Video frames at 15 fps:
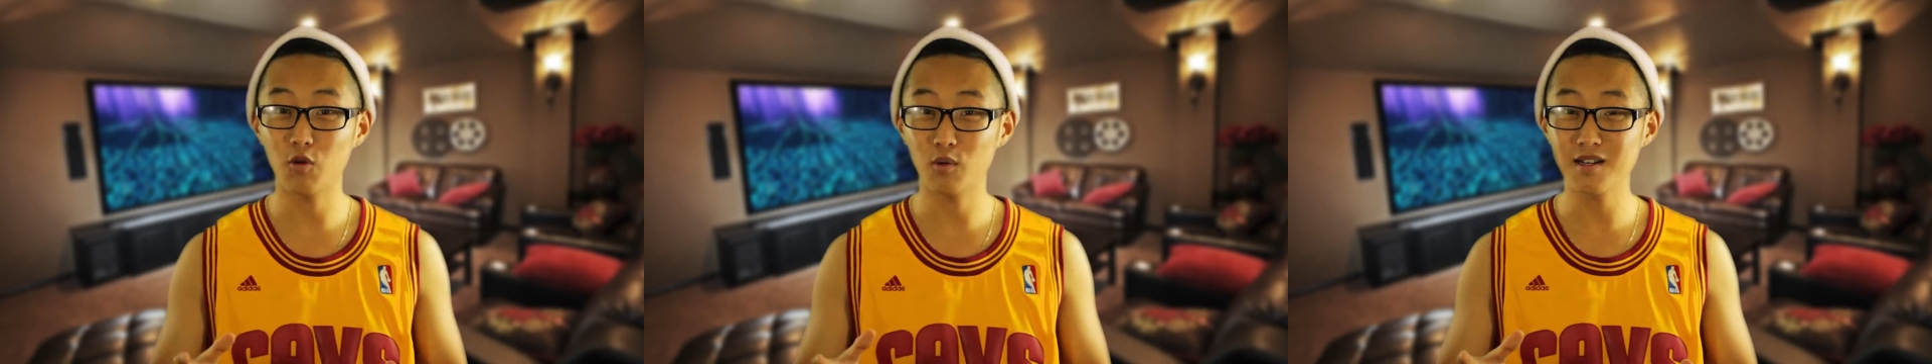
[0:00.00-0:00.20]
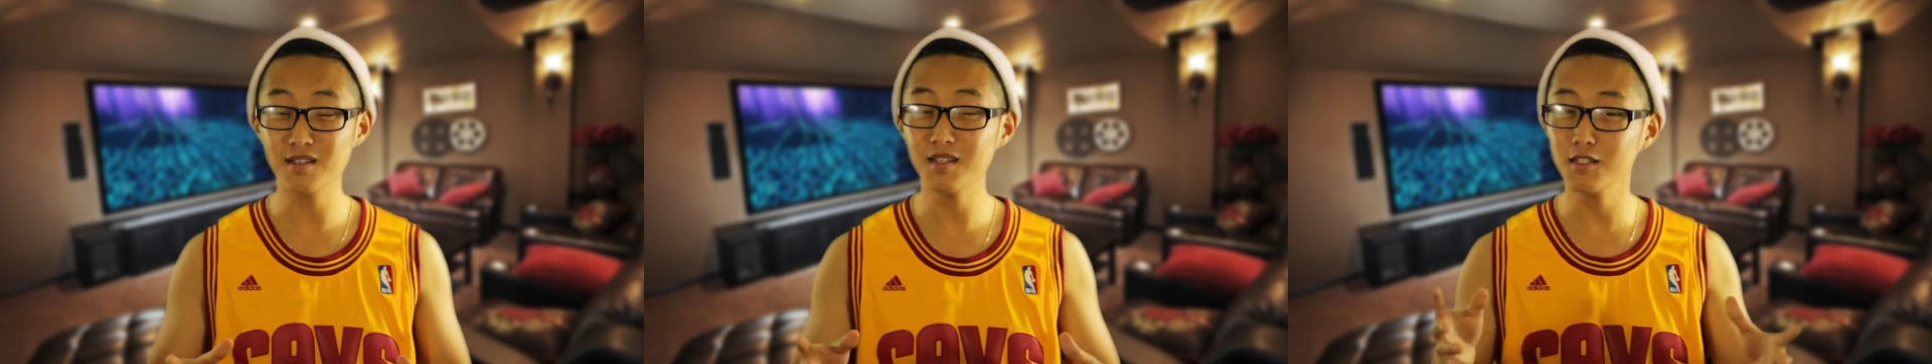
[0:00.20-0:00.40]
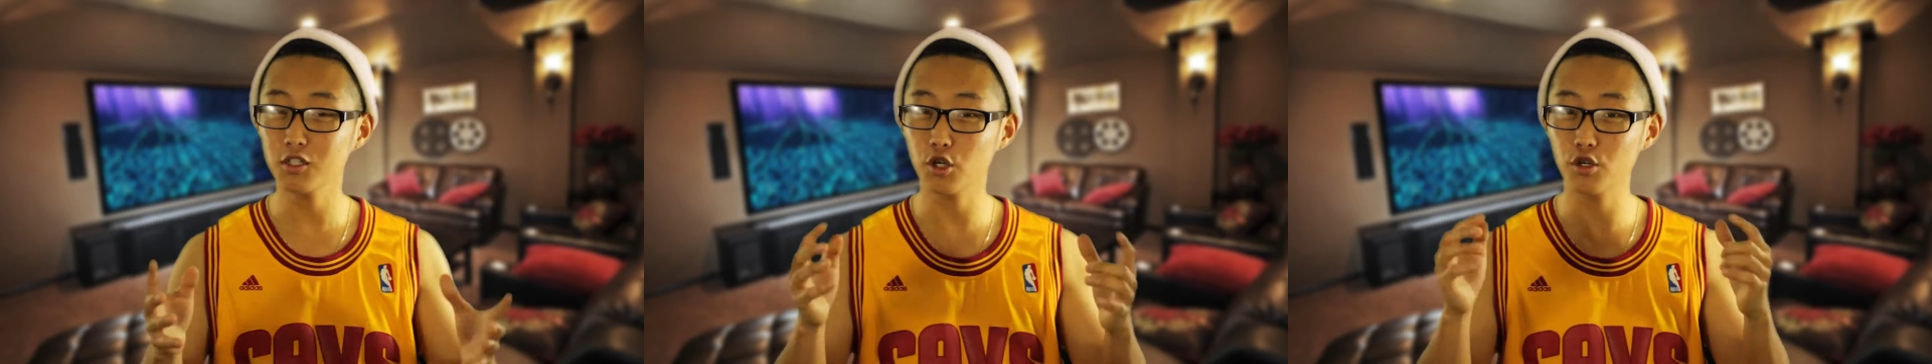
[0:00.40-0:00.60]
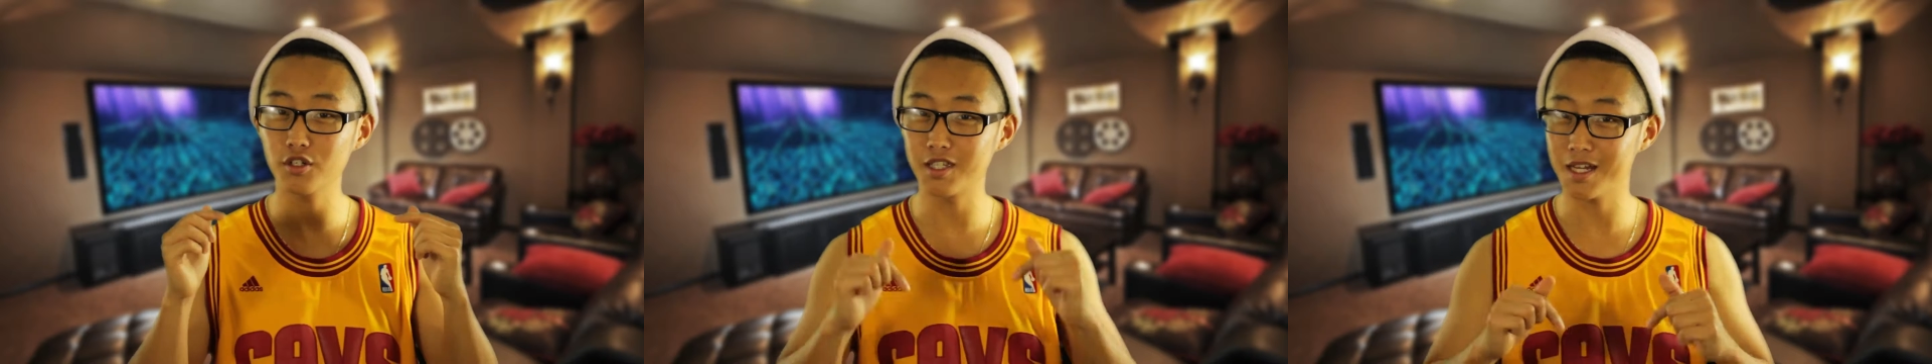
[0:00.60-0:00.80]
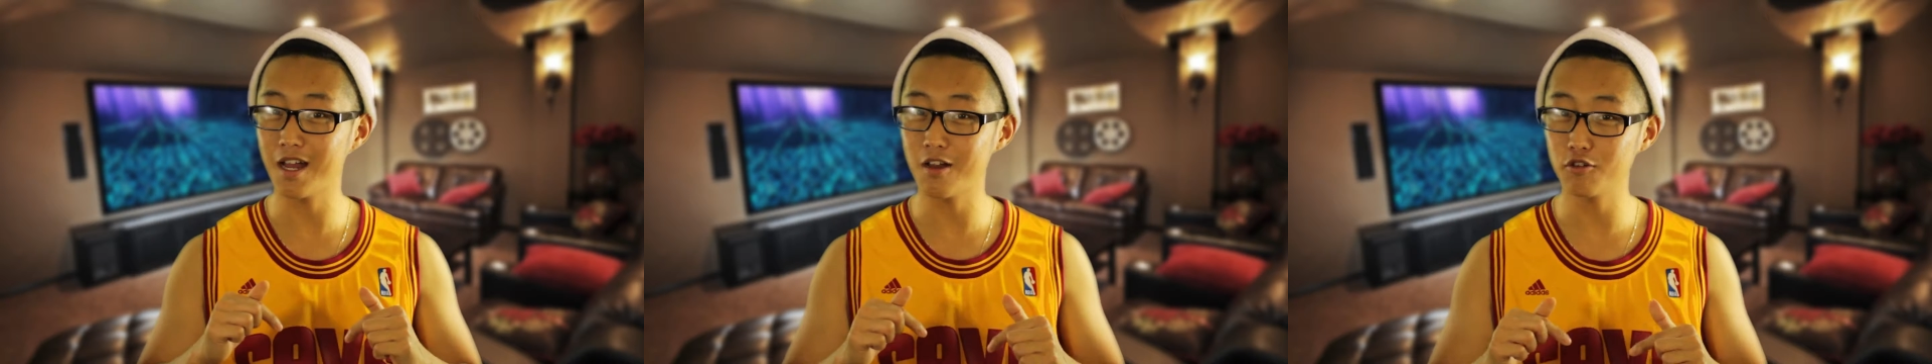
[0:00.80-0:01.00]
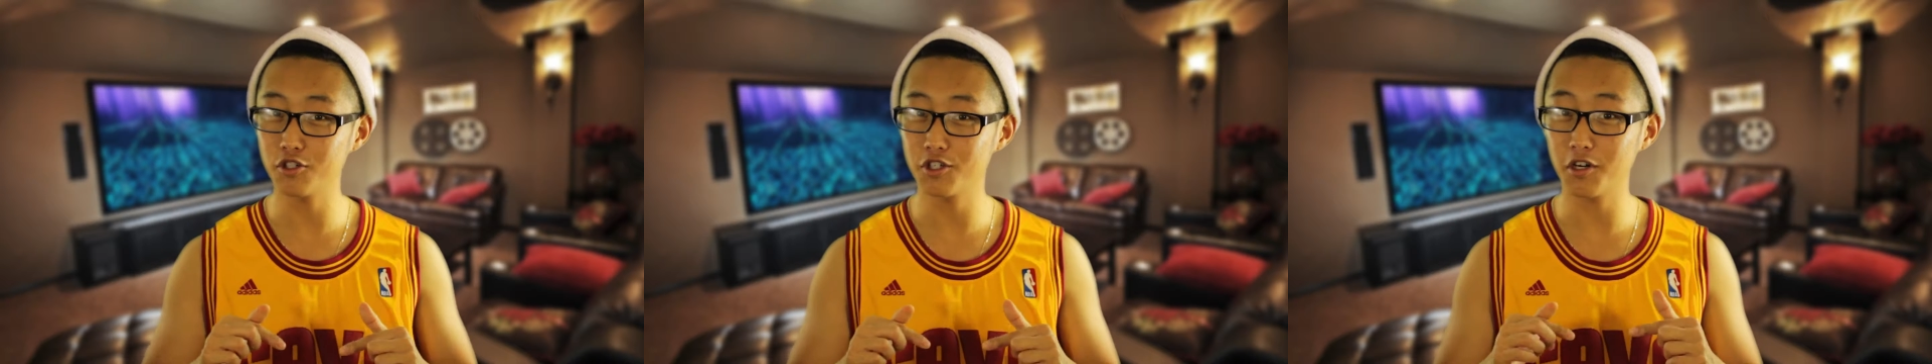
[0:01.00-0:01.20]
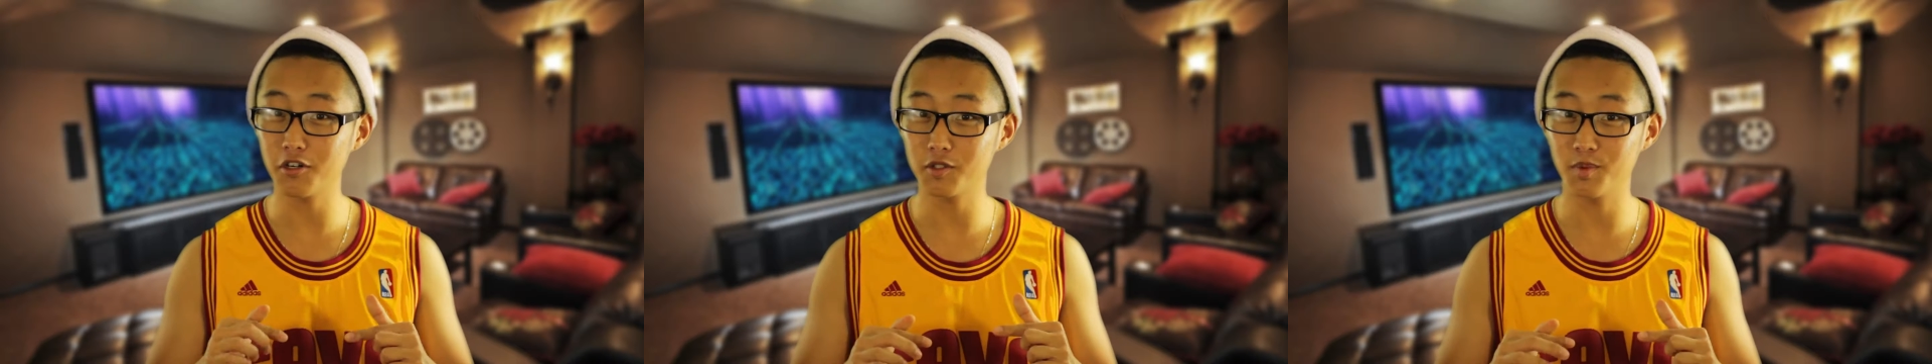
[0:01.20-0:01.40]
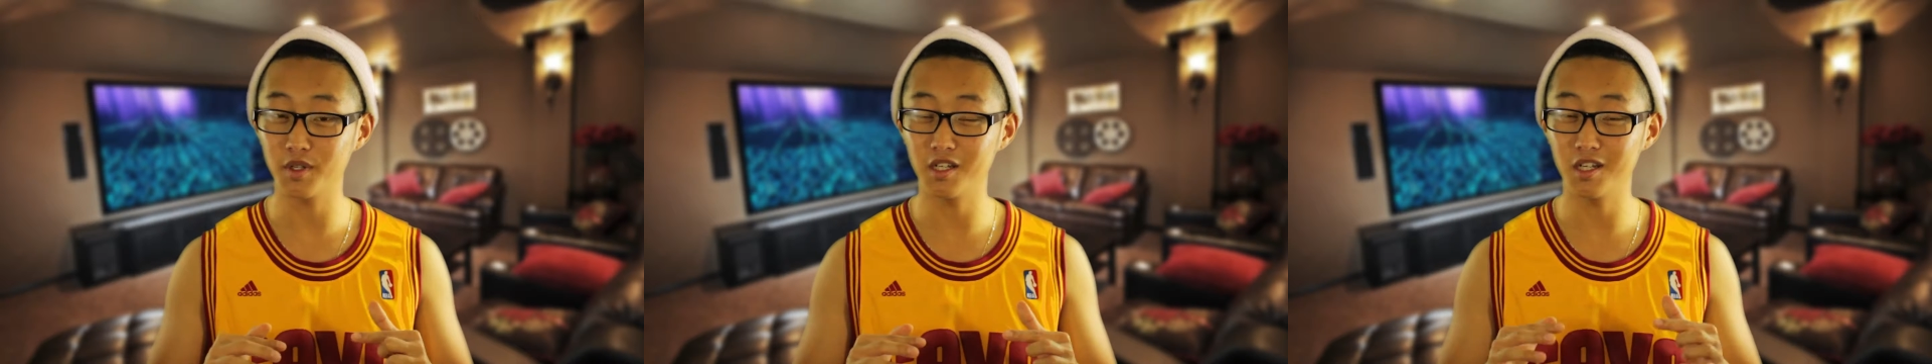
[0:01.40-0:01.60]
Now when I say turn down your
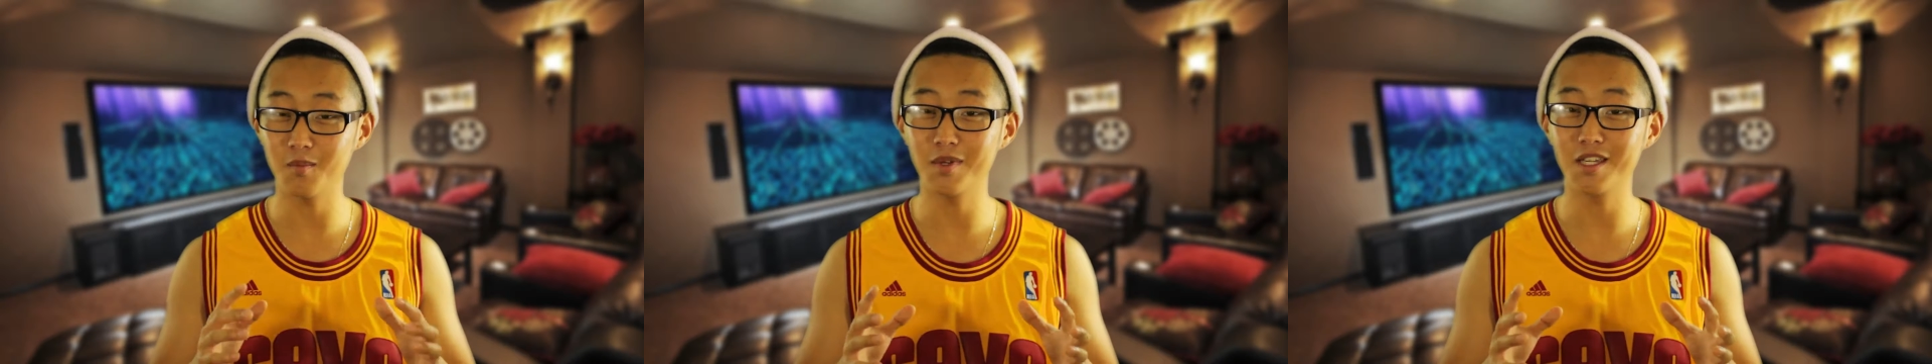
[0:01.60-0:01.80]
shutter speed,